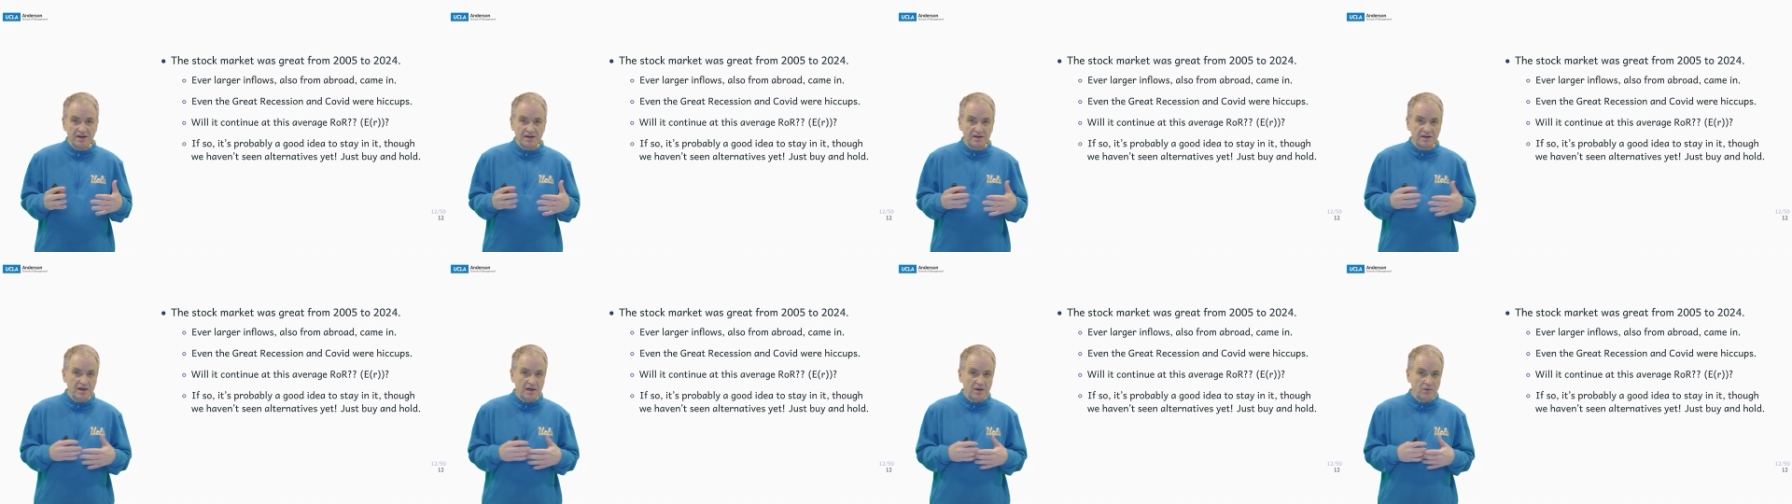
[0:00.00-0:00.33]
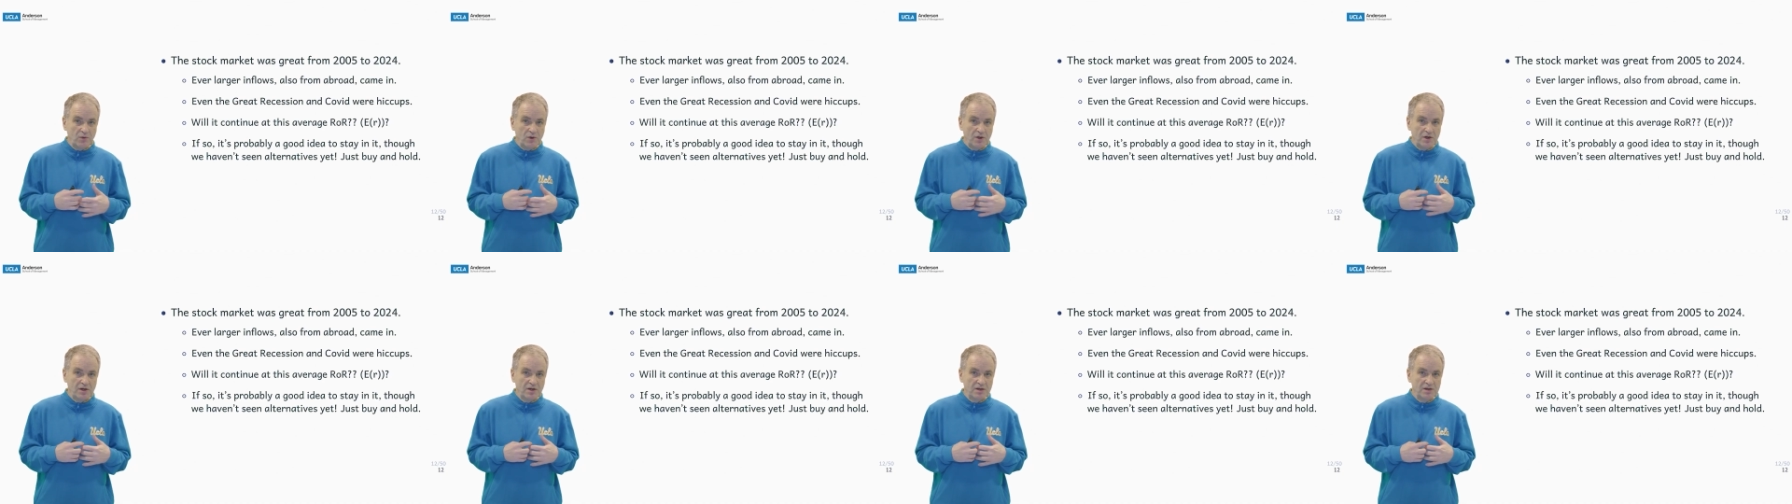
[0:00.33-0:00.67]
They
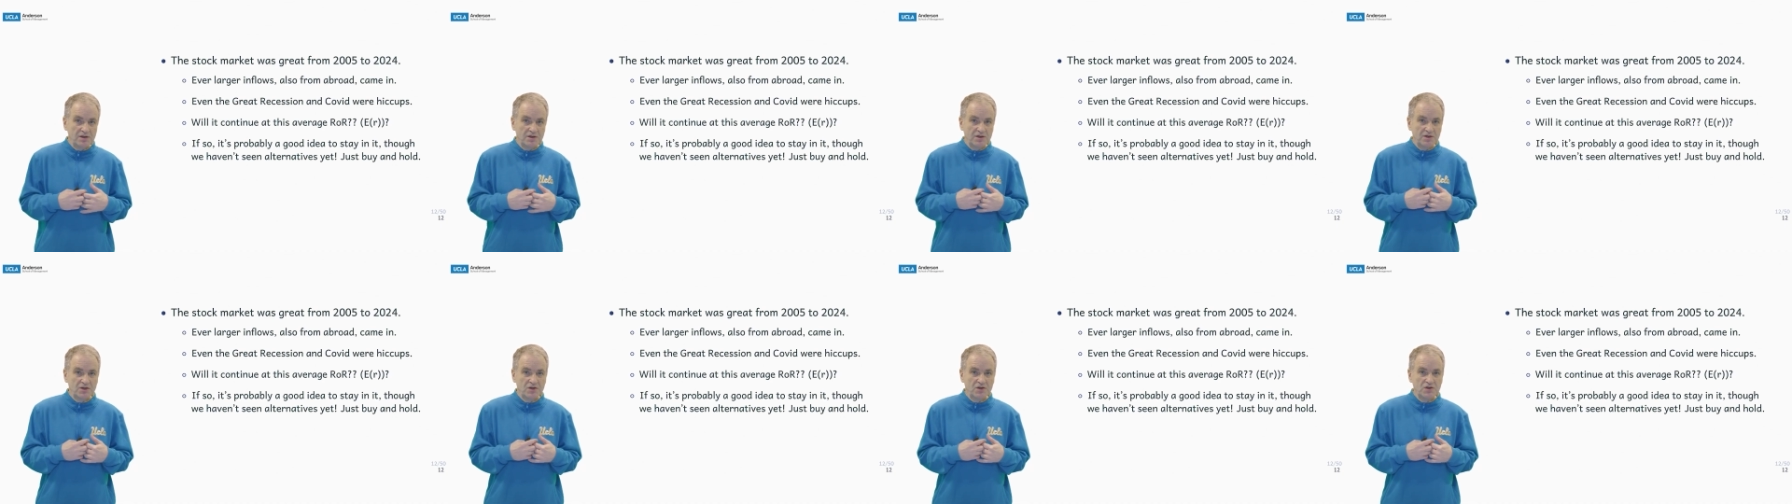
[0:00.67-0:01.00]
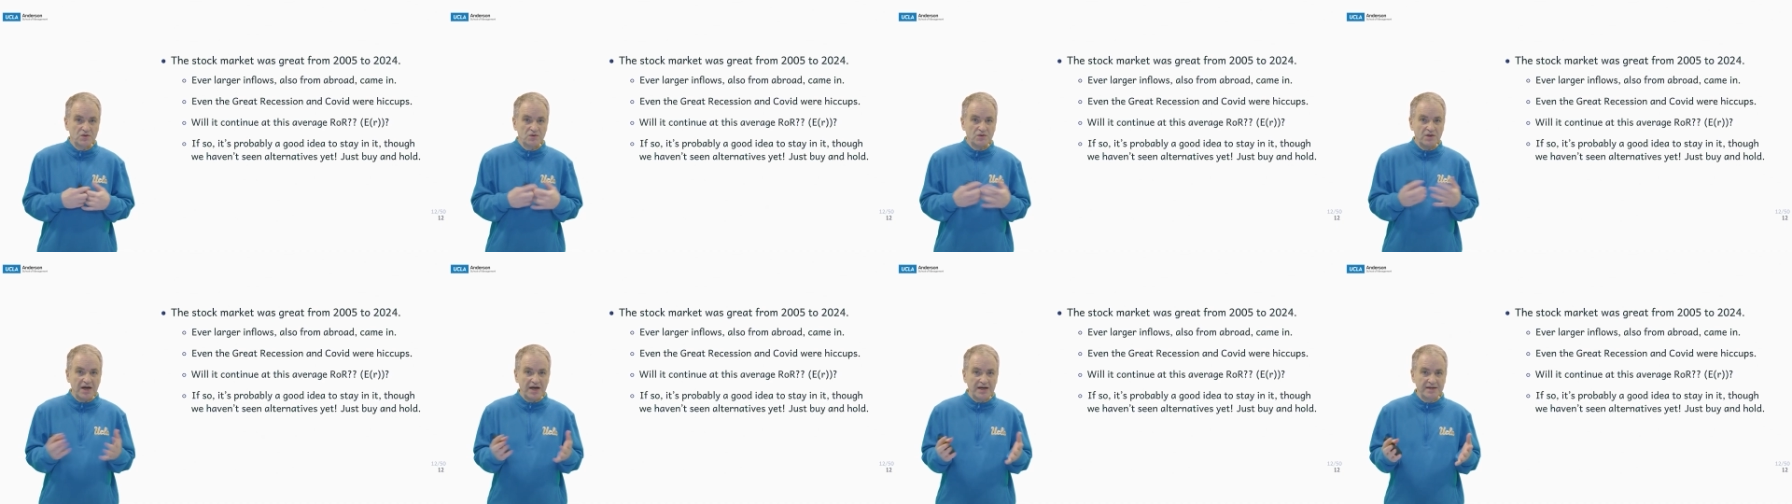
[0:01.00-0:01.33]
weren't
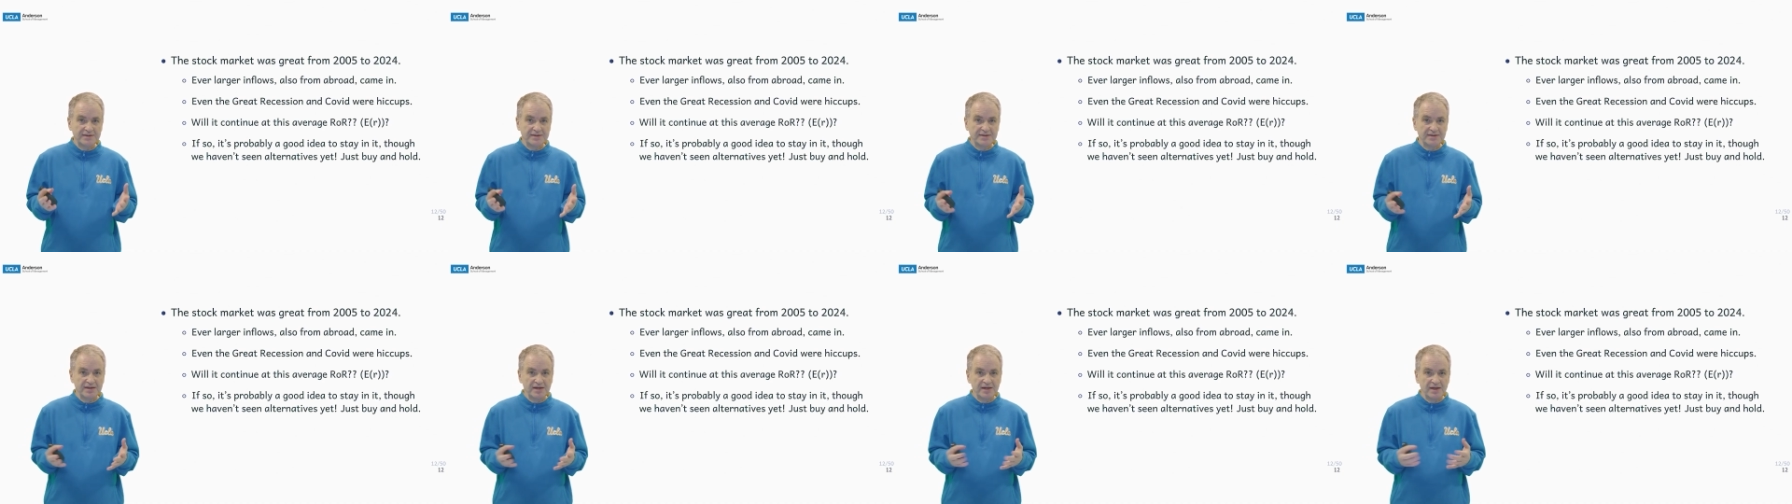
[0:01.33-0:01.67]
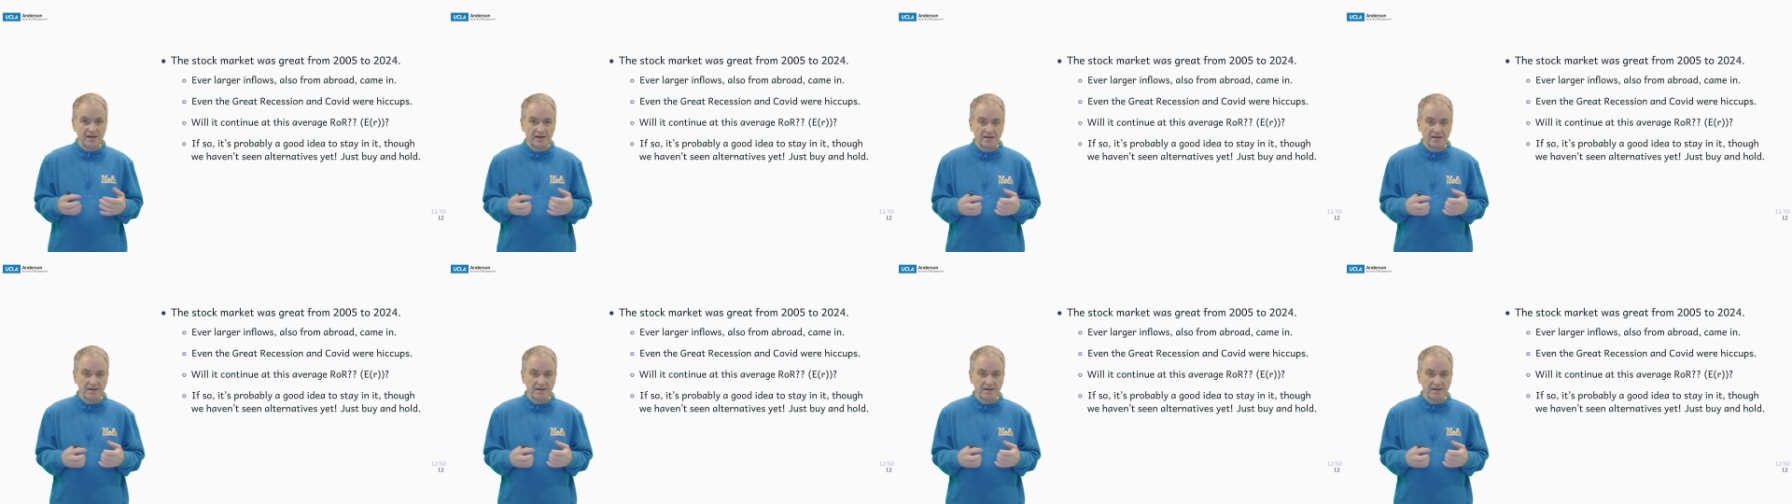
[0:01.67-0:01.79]
drastic.